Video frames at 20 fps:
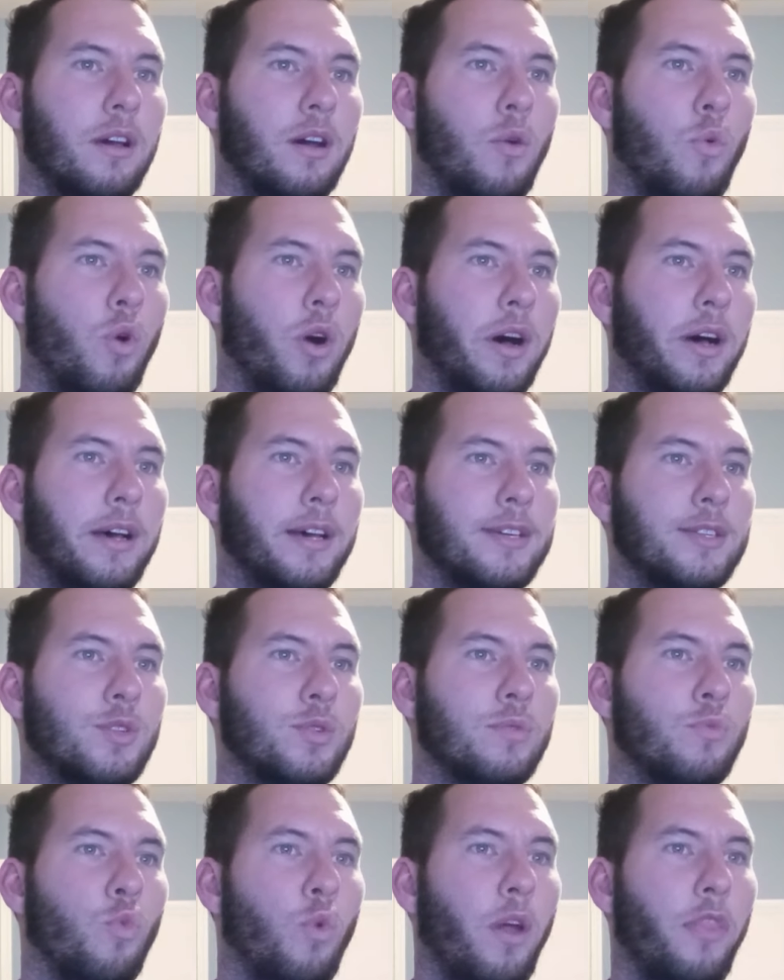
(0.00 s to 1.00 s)

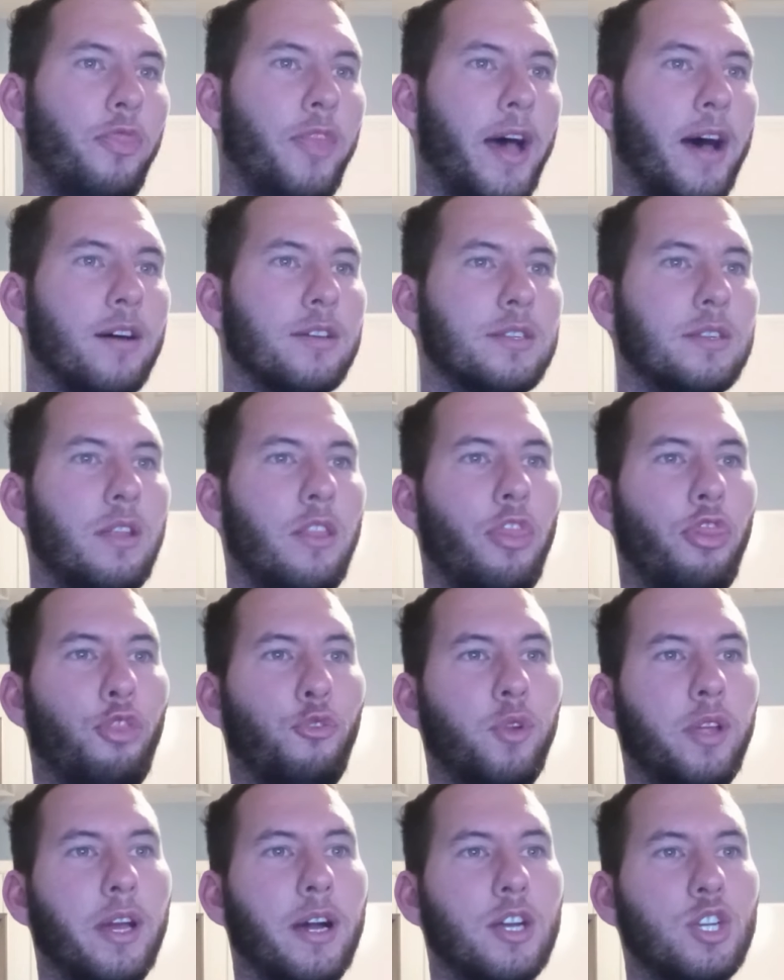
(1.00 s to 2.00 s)
was
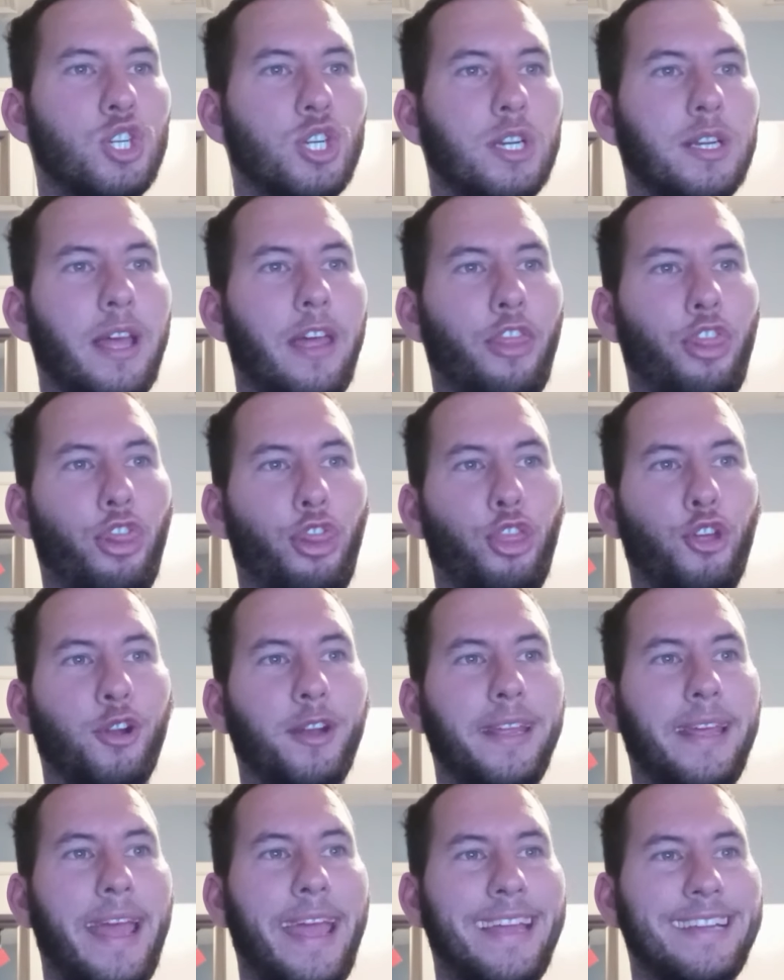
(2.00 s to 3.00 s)

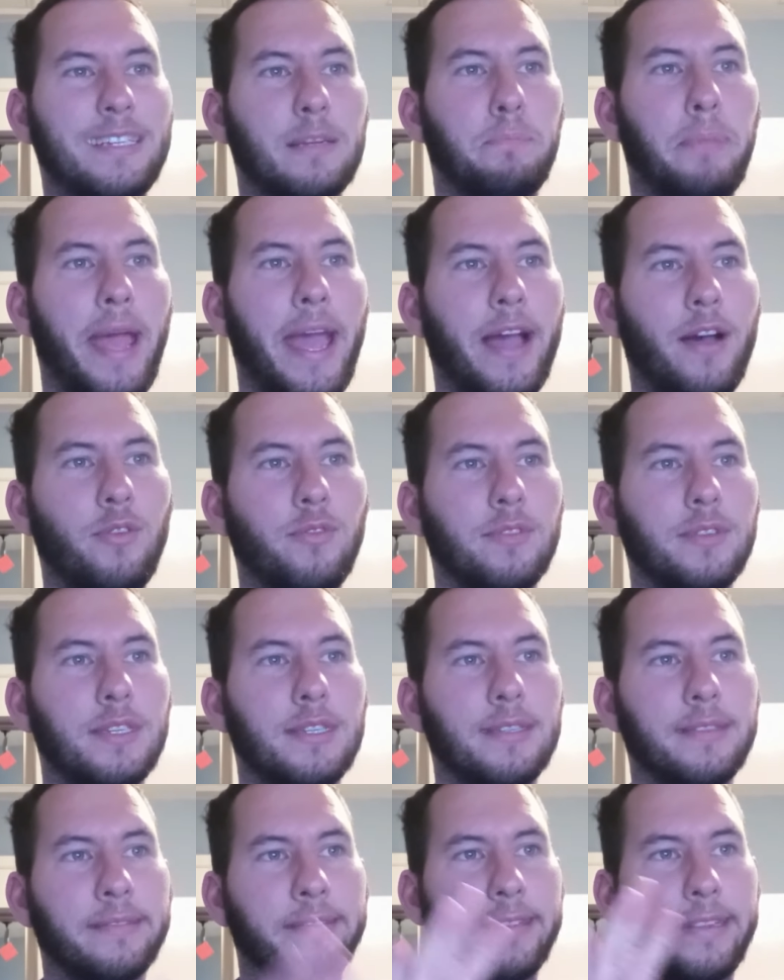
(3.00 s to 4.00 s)
1,338
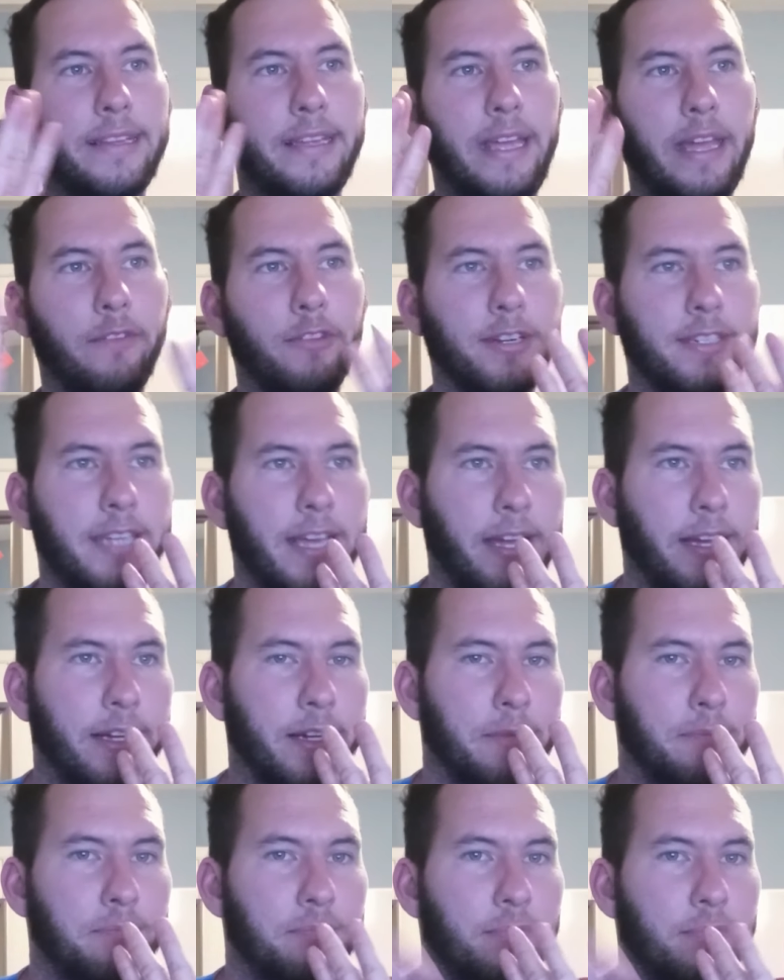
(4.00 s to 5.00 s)
pounds, give or
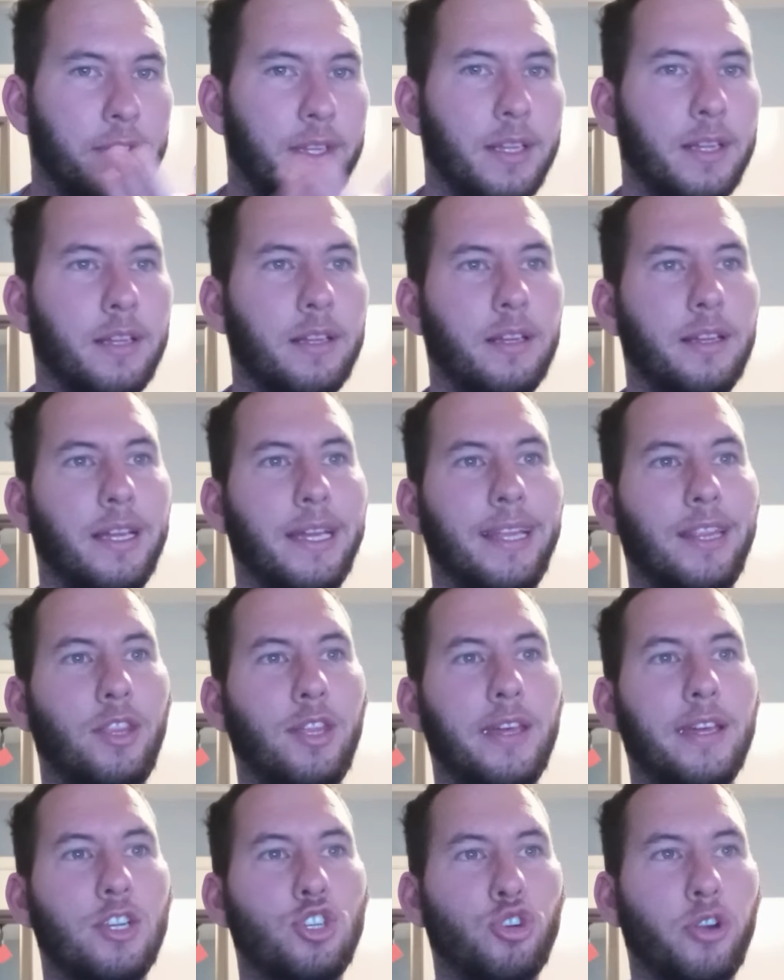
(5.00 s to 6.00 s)
take.
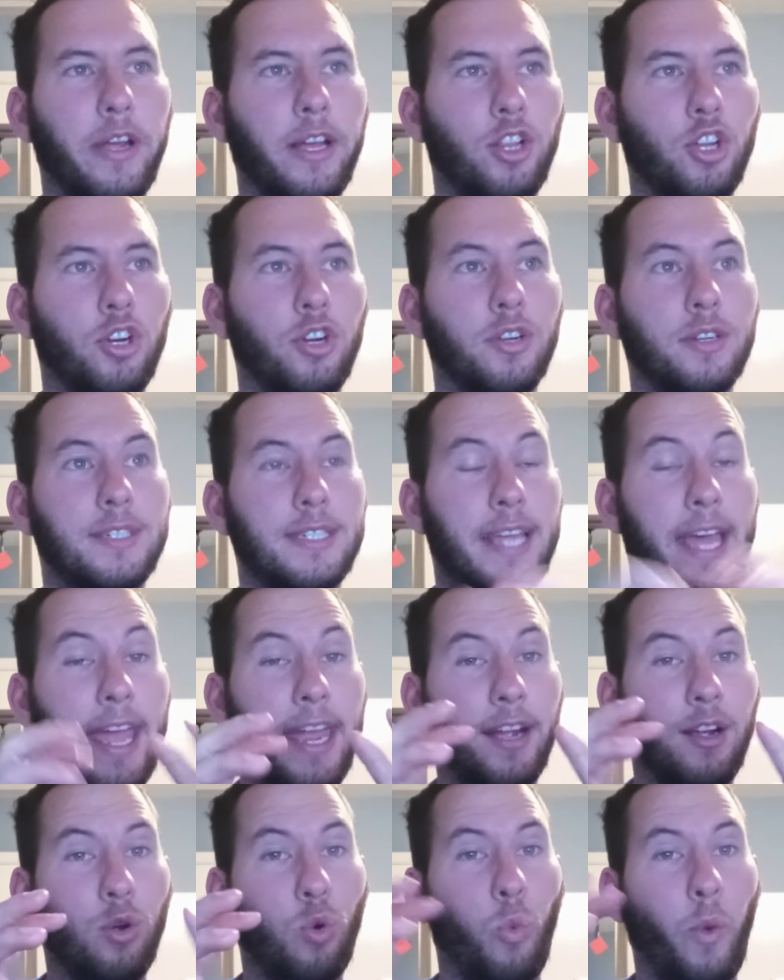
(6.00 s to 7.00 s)
The trailer
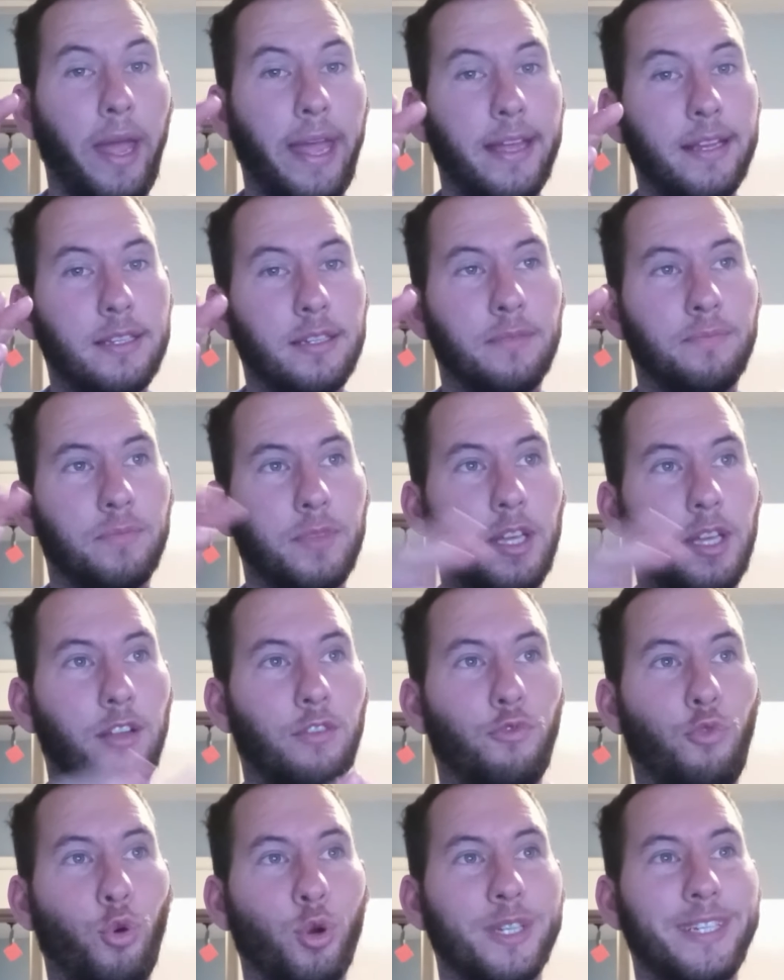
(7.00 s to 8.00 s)
tare weight is
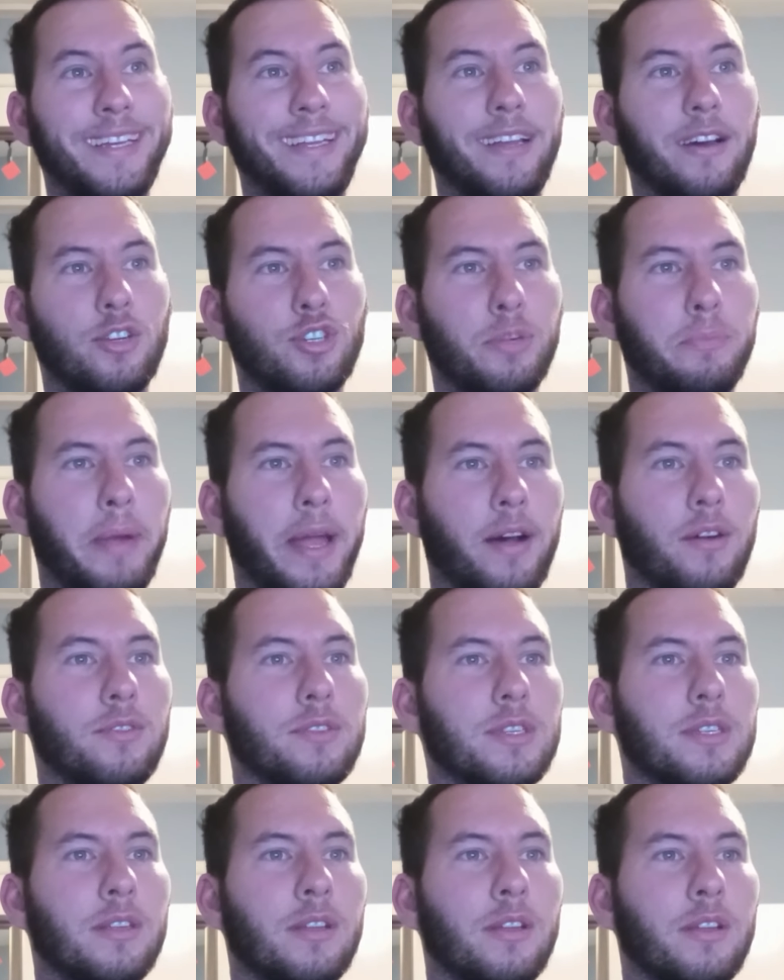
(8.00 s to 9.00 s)
1,400
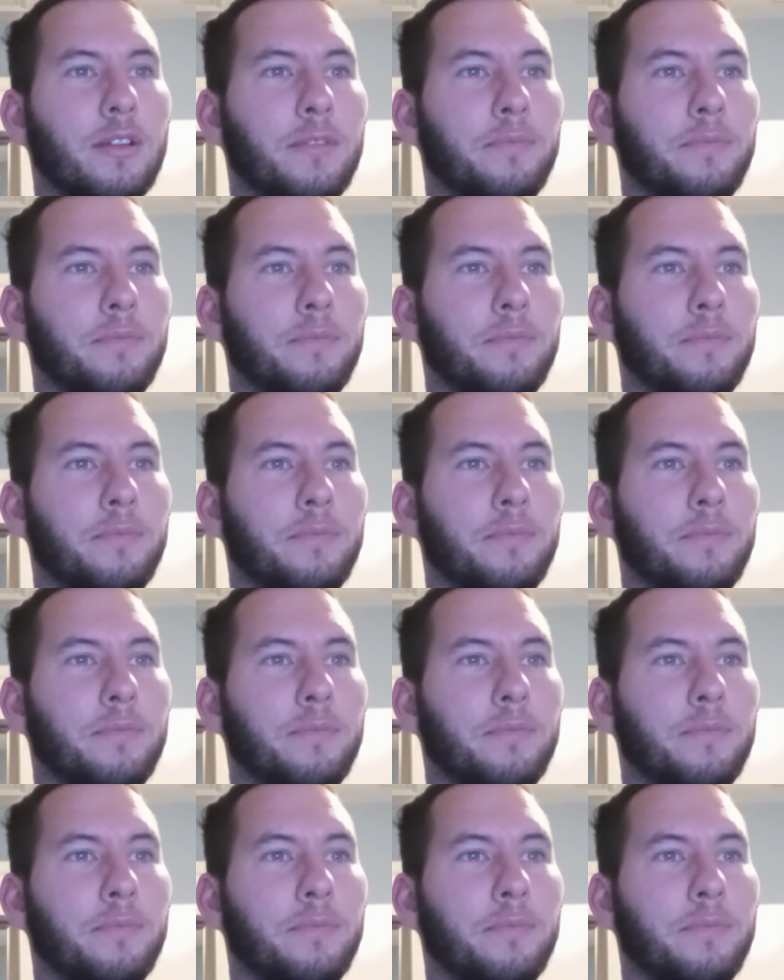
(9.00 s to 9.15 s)
pounds.